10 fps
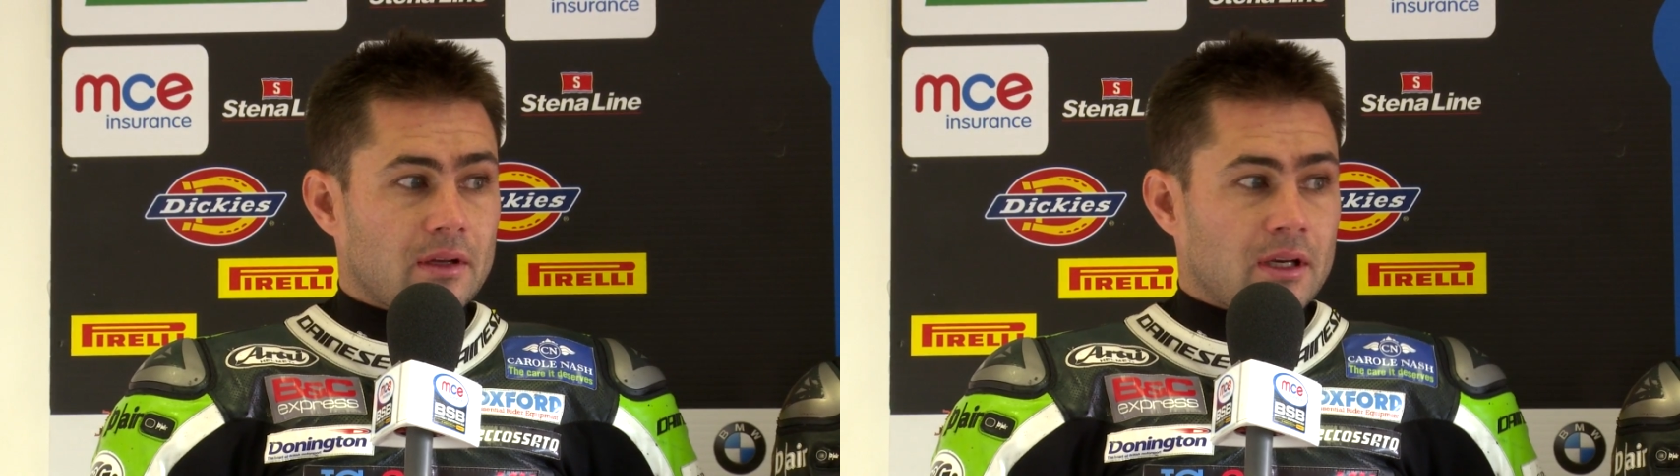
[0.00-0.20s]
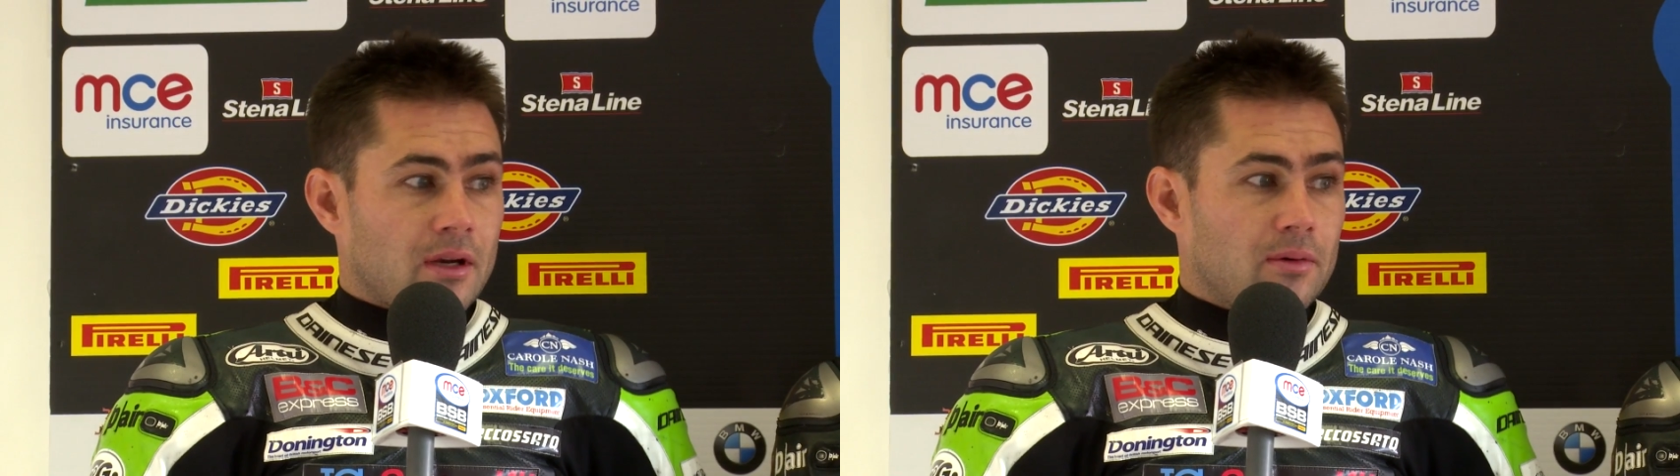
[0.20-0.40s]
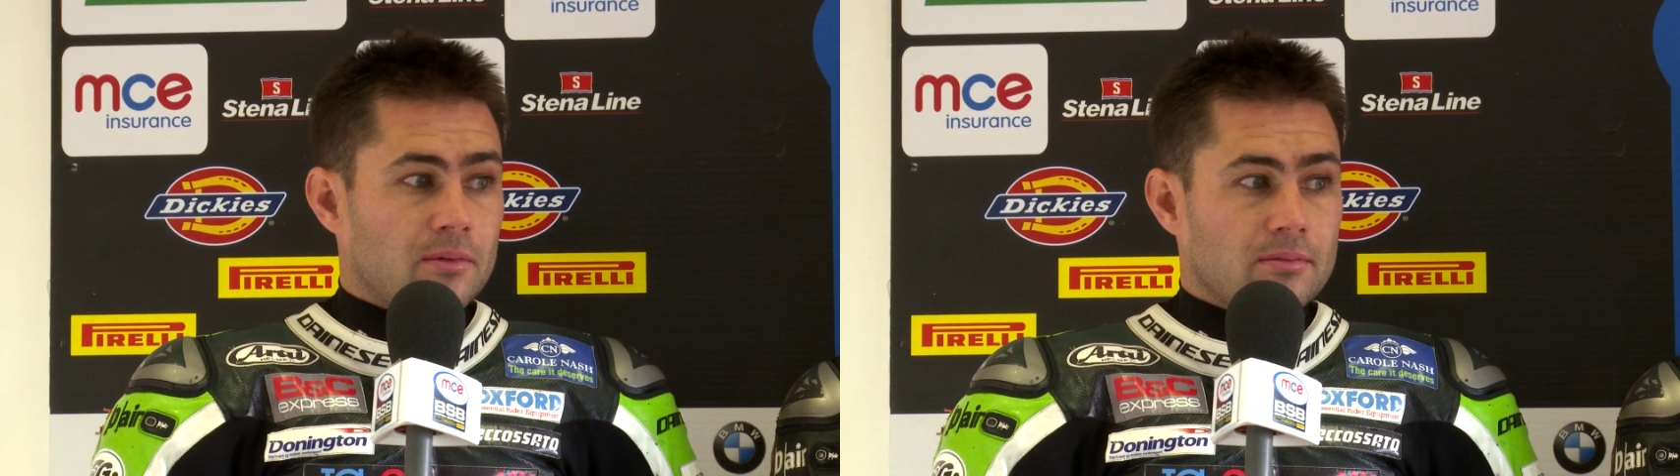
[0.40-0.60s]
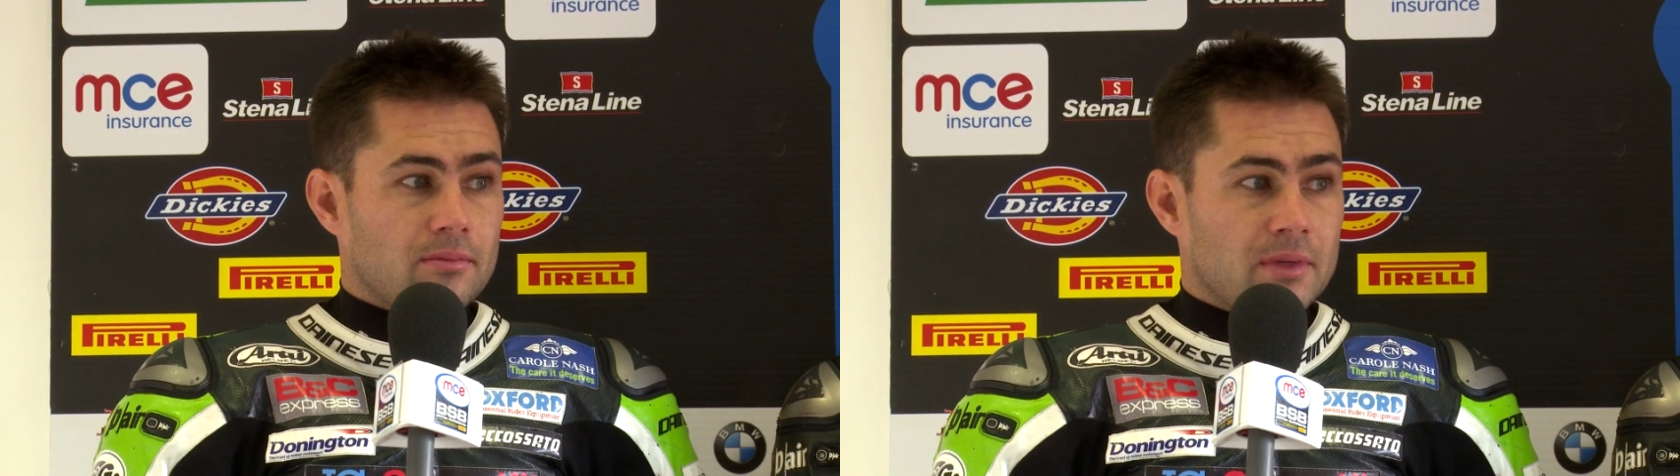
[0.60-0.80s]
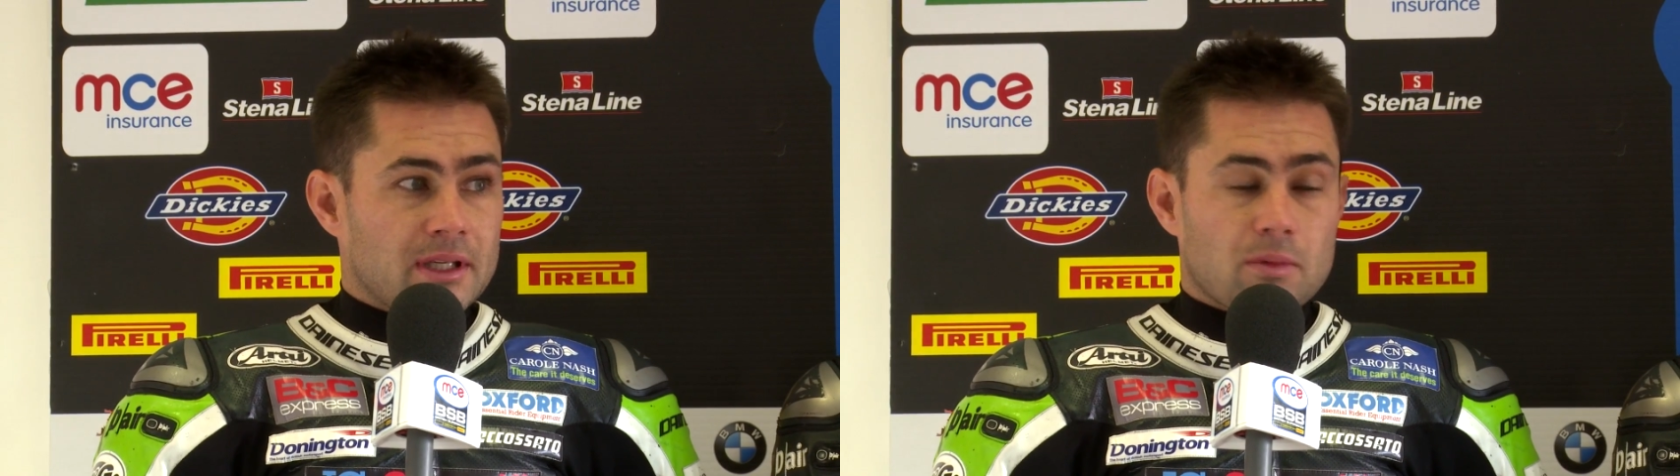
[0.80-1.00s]
You know,
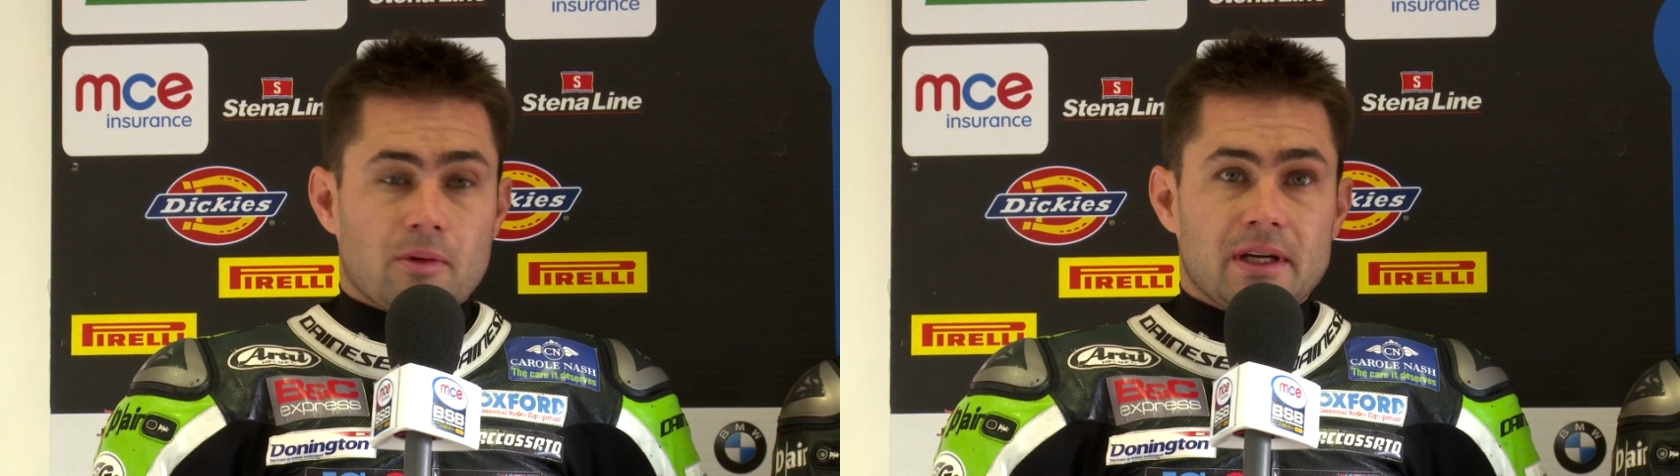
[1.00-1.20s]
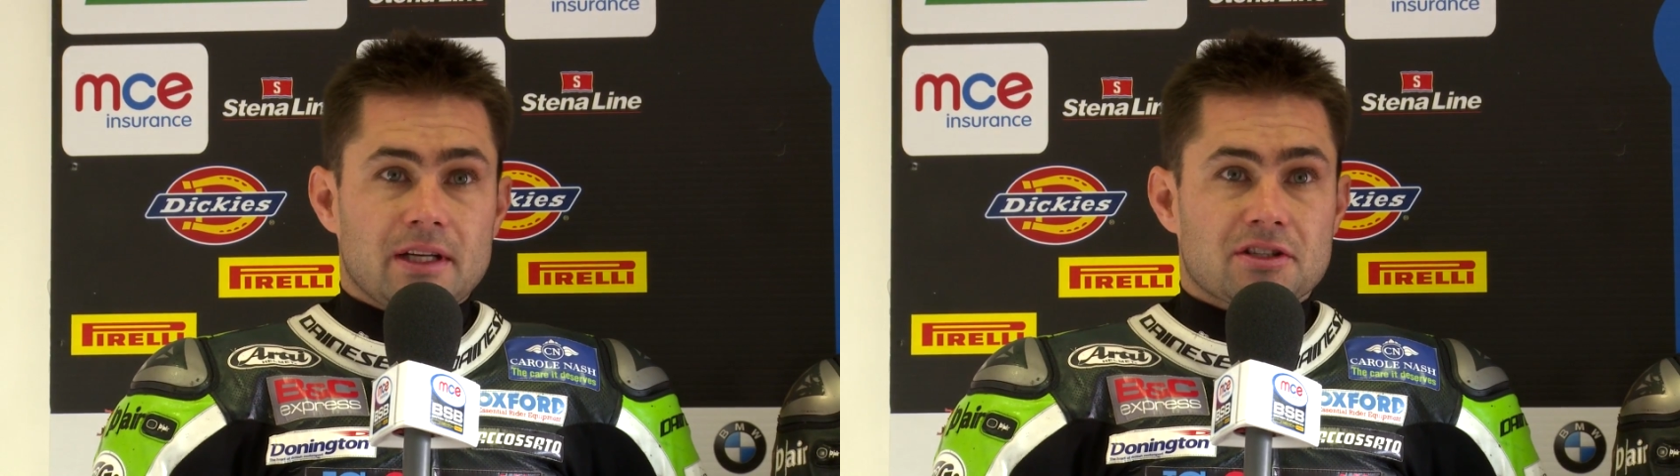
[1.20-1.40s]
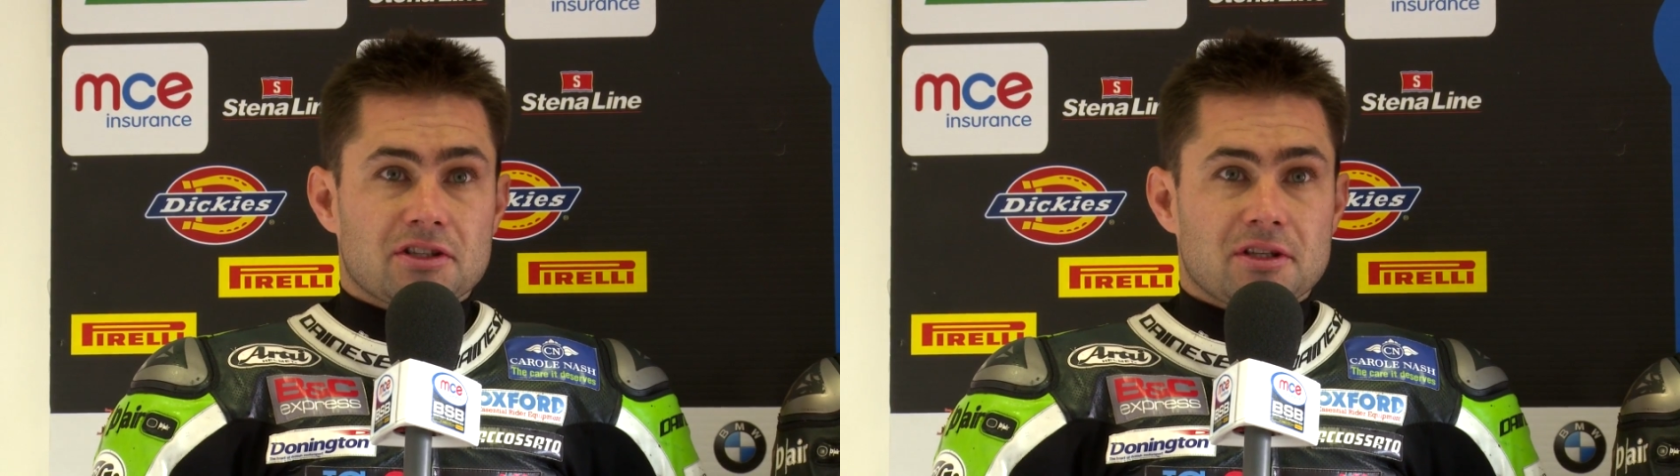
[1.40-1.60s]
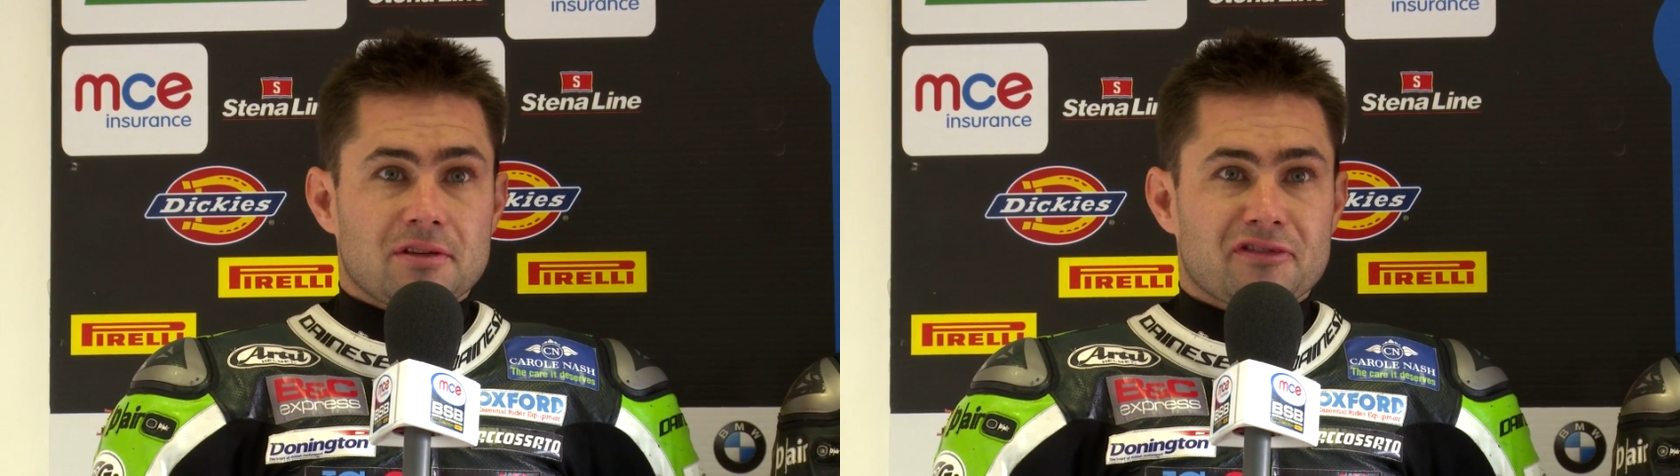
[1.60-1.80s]
we did what we needed to do.